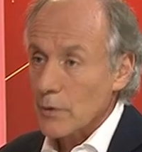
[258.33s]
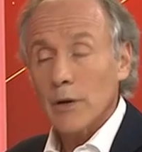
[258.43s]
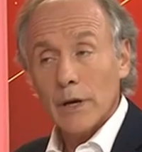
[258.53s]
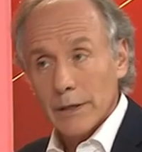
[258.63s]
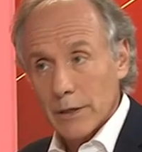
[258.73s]
Not
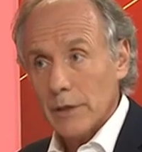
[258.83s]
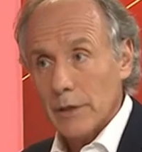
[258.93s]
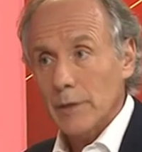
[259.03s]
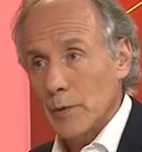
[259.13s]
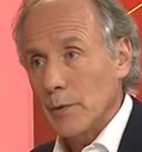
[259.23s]
ideally,
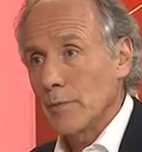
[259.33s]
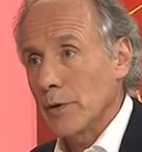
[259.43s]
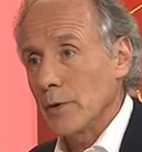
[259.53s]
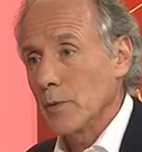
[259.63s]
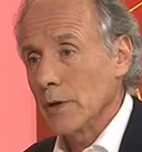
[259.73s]
but we're doing
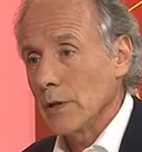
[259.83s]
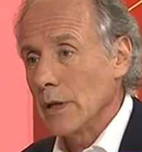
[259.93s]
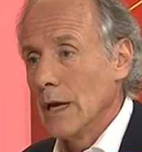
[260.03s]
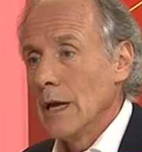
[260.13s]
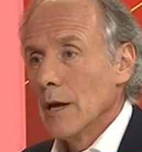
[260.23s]
pretty well.
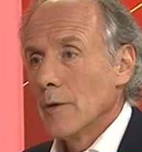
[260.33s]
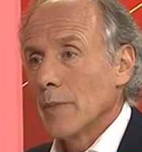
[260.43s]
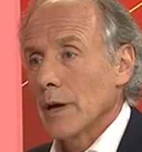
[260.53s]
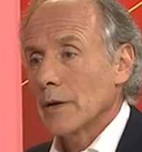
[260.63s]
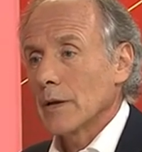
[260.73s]

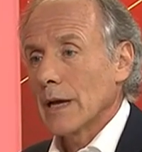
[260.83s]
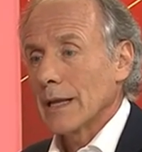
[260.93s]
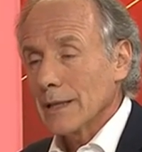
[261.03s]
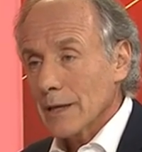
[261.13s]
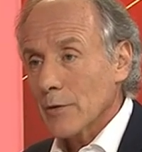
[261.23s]
But
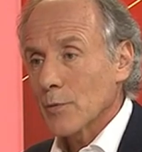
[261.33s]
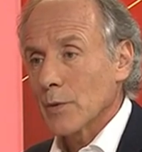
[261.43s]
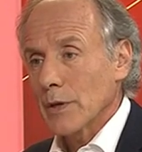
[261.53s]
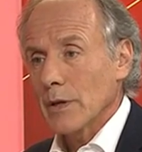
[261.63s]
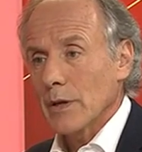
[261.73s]
unless
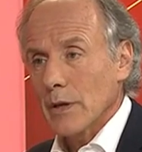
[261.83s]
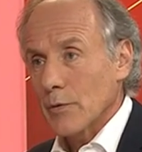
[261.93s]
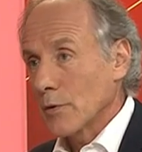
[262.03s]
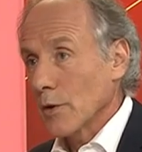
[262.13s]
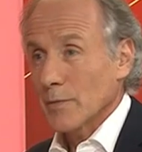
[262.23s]
we either
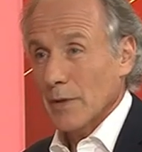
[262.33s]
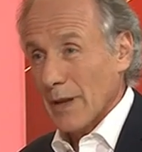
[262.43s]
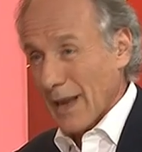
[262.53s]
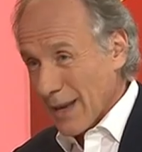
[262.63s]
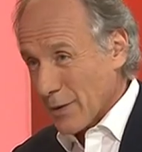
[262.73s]
adopt
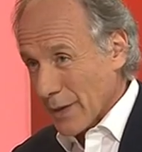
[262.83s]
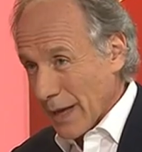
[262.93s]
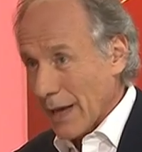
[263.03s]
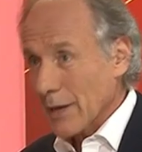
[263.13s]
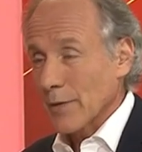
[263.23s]
and actually
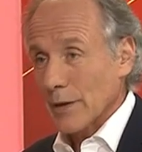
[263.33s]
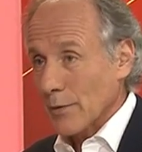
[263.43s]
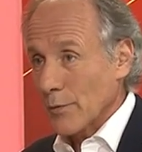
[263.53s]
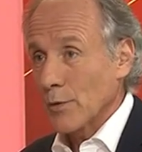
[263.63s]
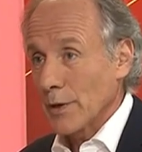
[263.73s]
activate the
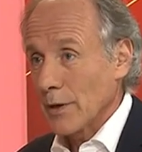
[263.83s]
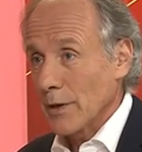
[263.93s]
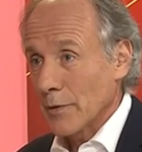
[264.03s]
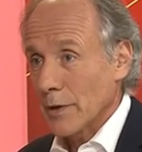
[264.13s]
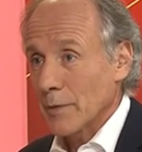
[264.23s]

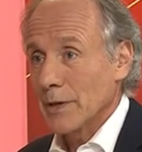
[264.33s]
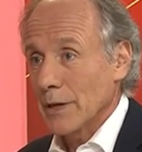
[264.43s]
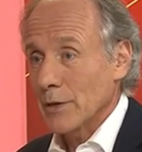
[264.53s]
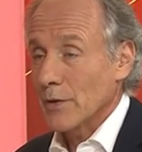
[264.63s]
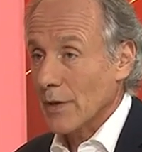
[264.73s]
49
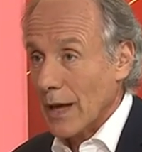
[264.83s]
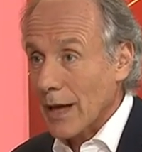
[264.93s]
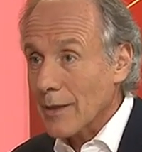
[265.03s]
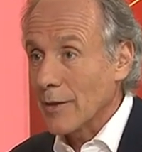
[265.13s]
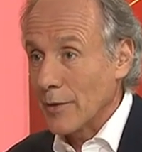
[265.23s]
recommendations
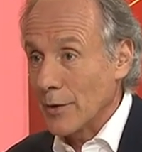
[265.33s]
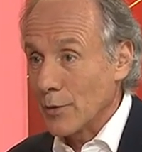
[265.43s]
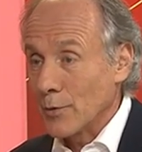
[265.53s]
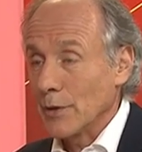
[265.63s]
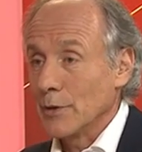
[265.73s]
other than the
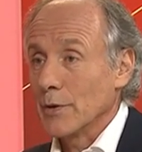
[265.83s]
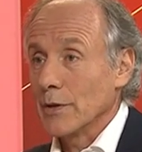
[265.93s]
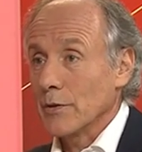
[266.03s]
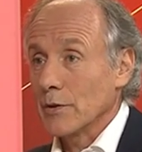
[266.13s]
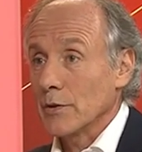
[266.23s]
orderly
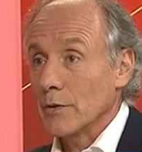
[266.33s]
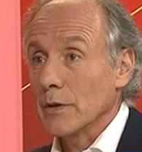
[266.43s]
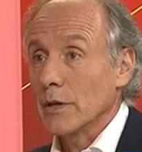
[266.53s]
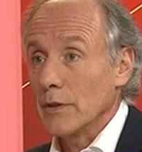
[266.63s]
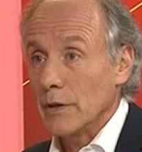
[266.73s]
transition
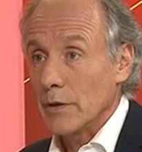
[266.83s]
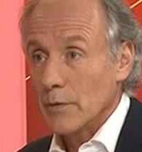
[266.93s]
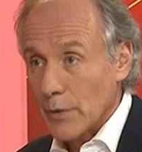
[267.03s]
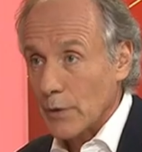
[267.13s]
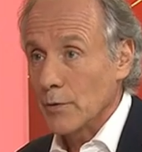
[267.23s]
in the
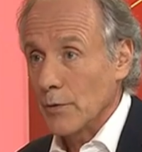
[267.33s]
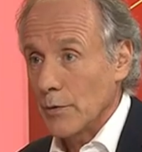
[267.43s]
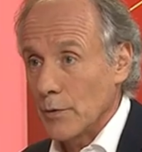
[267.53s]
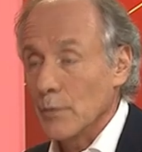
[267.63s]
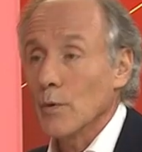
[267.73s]
Finkel
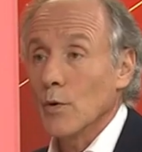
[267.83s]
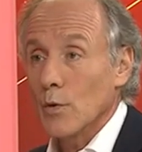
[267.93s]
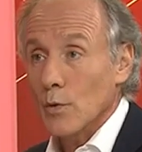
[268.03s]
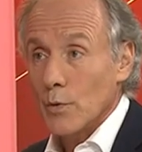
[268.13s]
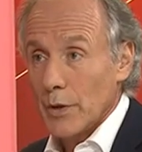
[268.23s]
review
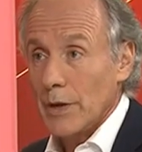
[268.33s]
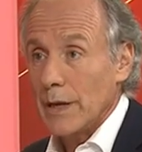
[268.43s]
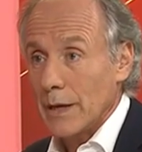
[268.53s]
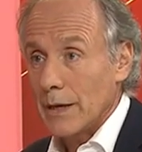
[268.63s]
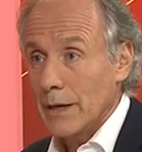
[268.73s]
or the
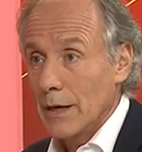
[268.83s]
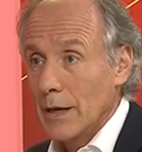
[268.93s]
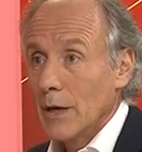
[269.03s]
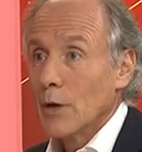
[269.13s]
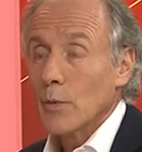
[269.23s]
NEG,
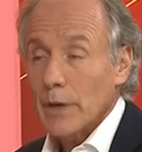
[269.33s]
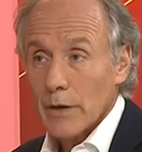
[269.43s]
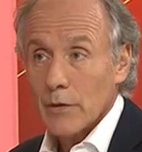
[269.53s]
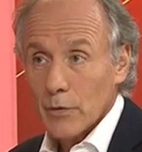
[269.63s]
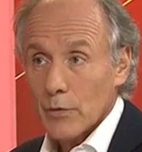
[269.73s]
we're going
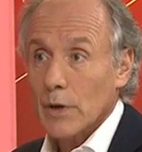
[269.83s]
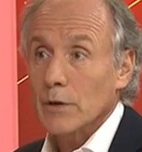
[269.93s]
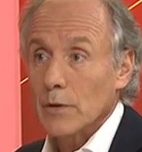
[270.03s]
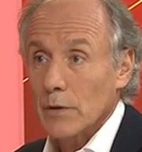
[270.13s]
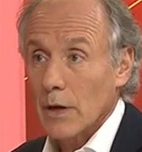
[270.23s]
to
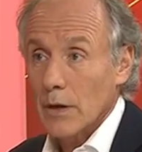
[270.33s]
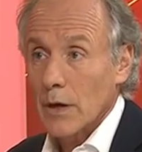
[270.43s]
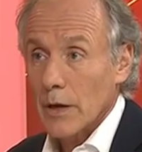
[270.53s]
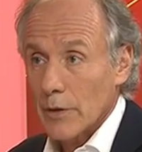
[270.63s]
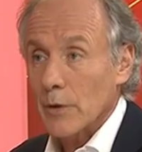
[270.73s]
struggle,
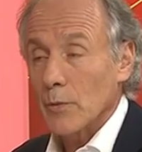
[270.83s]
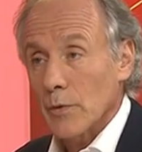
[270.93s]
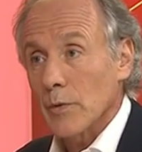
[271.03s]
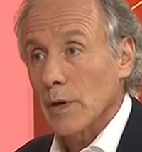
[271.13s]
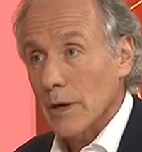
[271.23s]
I think,
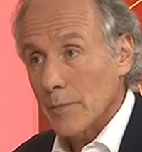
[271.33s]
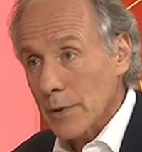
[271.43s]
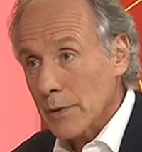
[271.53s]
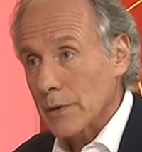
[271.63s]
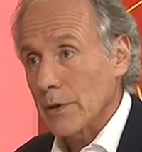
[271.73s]
with
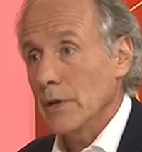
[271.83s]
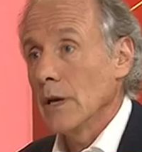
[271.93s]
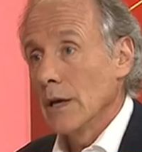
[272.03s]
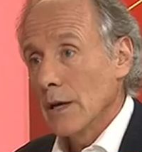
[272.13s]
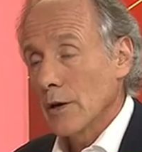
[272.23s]
reliability
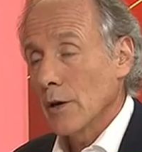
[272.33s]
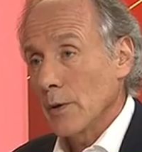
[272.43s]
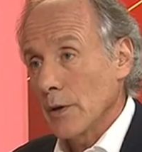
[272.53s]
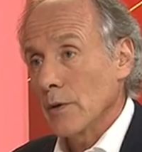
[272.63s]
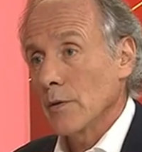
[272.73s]

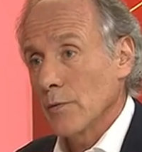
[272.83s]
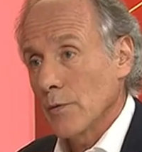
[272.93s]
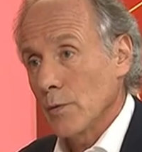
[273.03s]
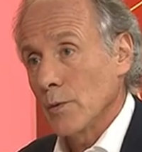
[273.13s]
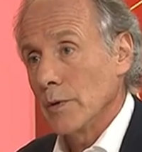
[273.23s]
going
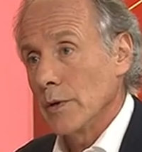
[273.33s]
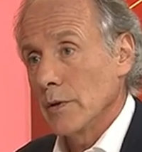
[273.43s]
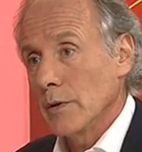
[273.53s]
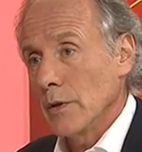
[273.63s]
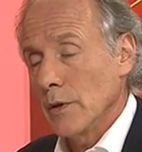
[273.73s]
forward
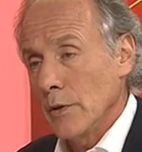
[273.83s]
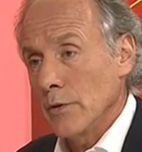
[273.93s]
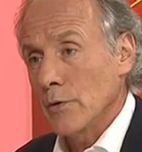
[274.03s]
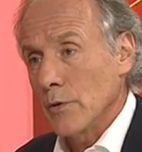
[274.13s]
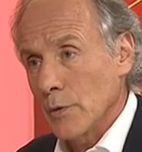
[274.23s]

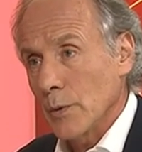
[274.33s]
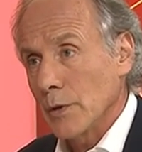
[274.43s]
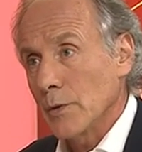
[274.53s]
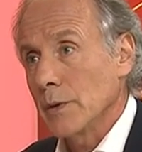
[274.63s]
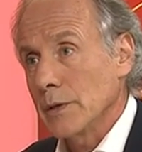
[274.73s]
into the
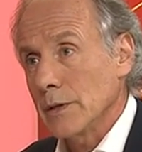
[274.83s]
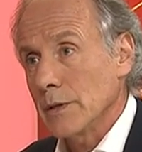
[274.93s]
2020s.